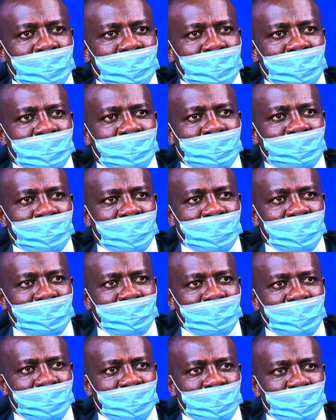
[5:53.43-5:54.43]
In the
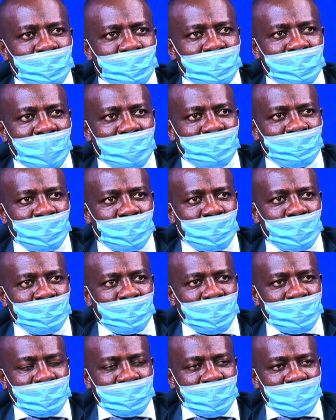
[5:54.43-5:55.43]
village, they have a
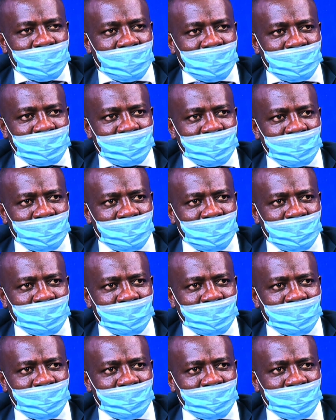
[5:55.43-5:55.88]
common saying that